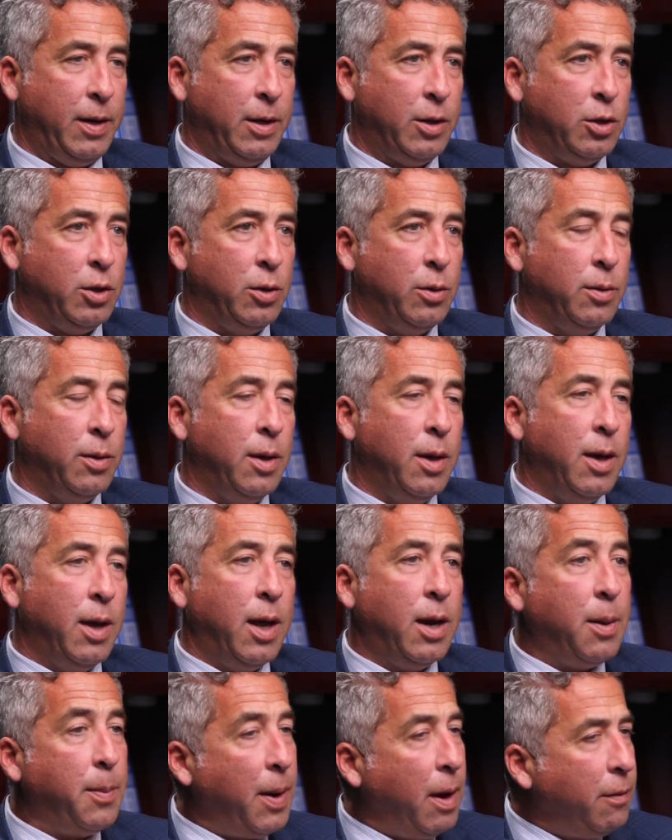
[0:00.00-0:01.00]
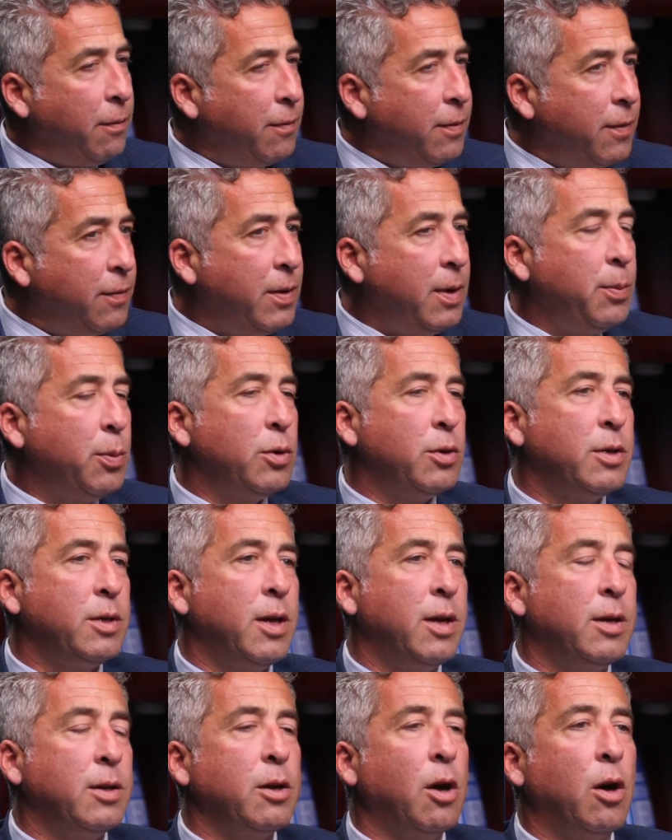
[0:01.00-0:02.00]
issue. And about
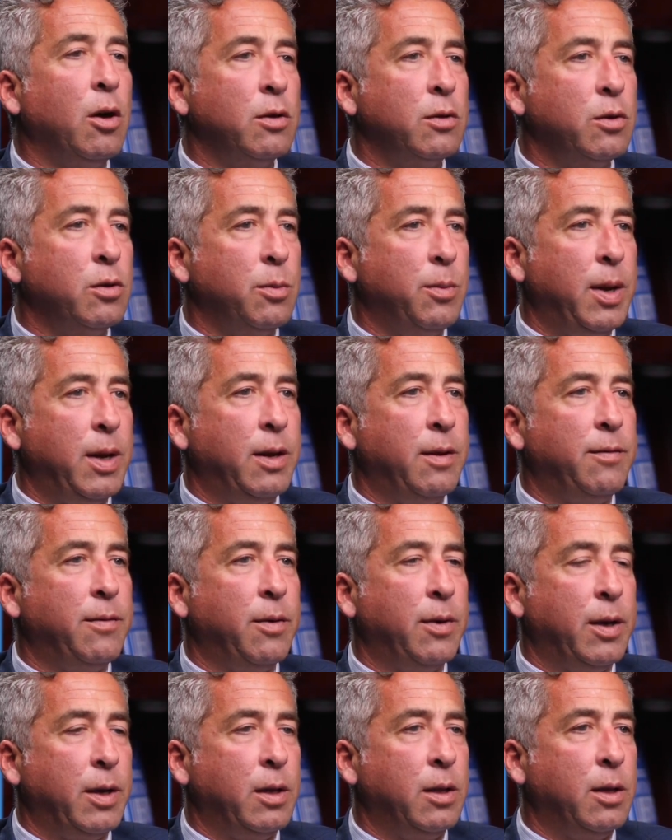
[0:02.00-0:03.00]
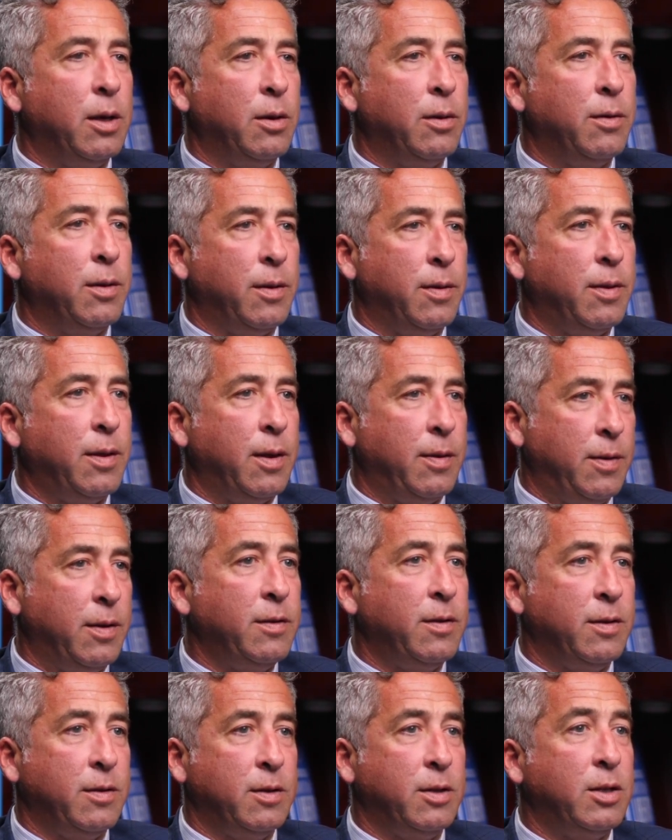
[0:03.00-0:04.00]
50% also made it very clear that
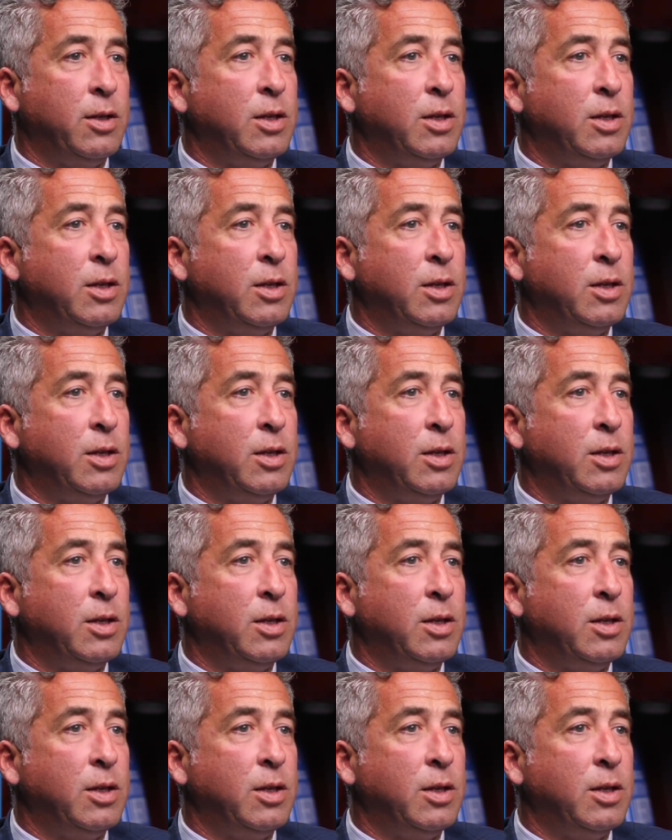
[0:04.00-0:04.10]
this is